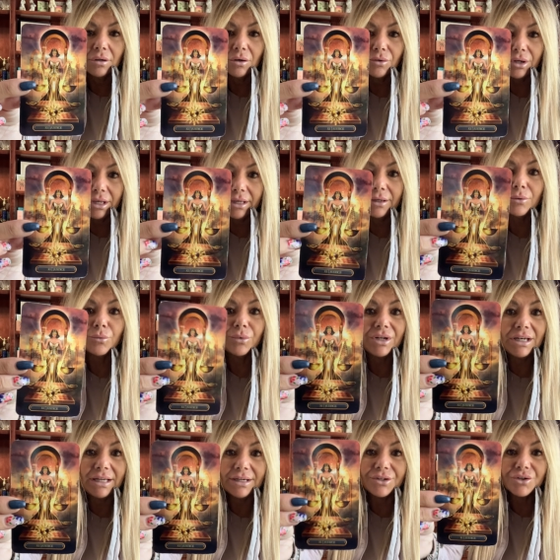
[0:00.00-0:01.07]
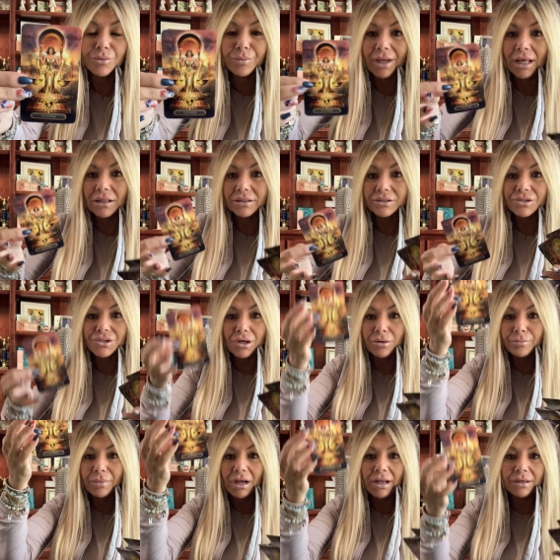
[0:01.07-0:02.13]
Okay, we need to balance our
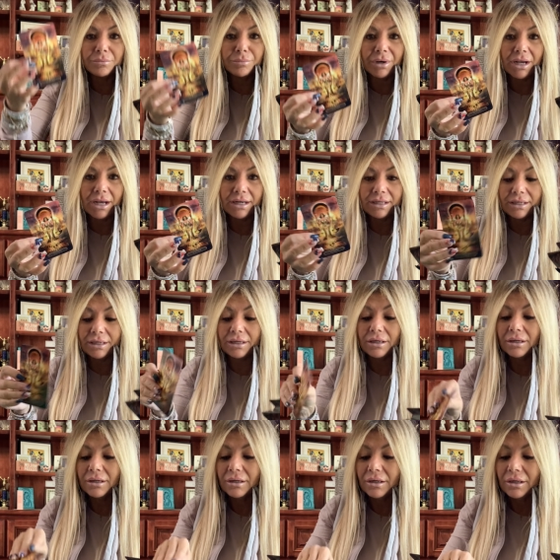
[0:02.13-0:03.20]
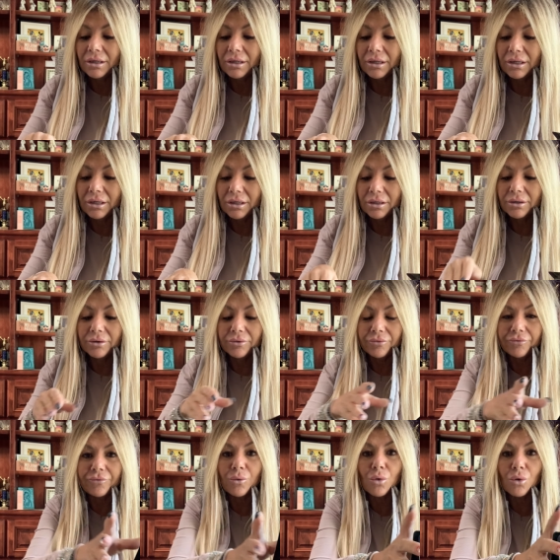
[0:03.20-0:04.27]
mind-body
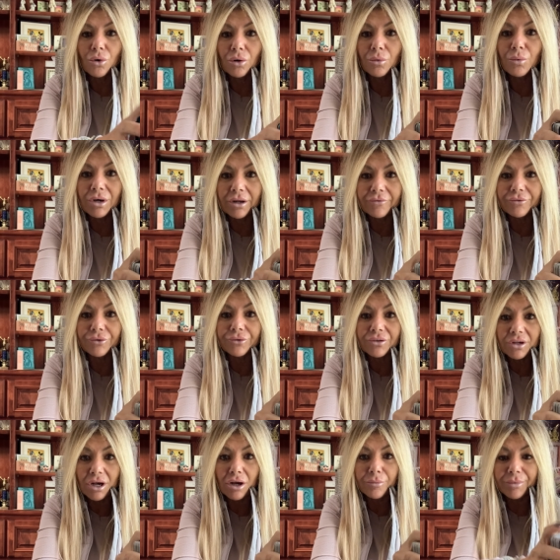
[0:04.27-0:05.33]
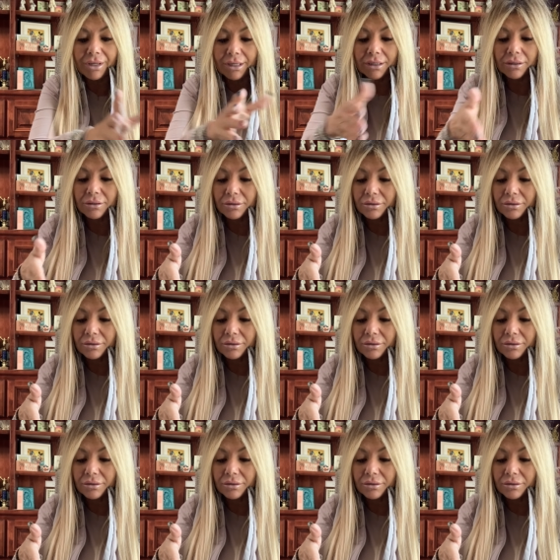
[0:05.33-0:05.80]
for whatever's coming.